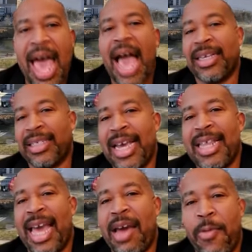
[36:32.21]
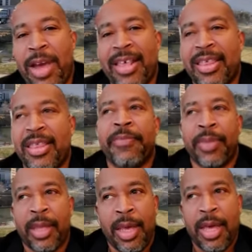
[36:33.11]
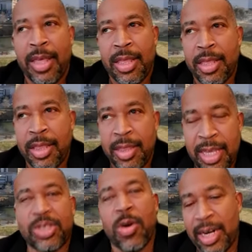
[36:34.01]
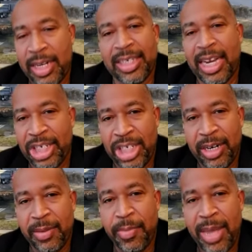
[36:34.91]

I can say that with this organization